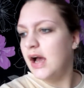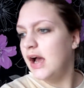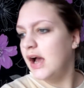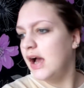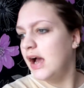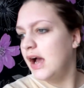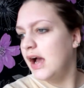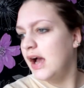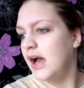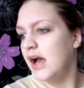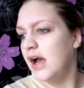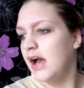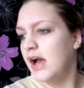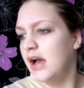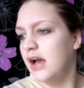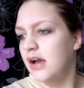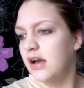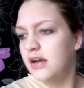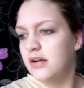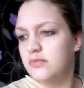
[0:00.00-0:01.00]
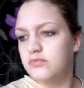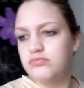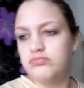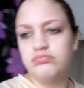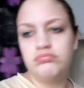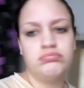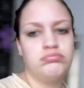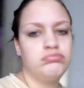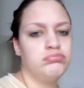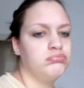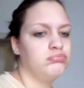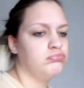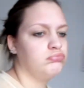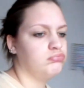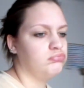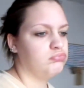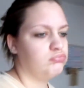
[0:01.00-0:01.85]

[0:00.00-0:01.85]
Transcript: Nothing is said.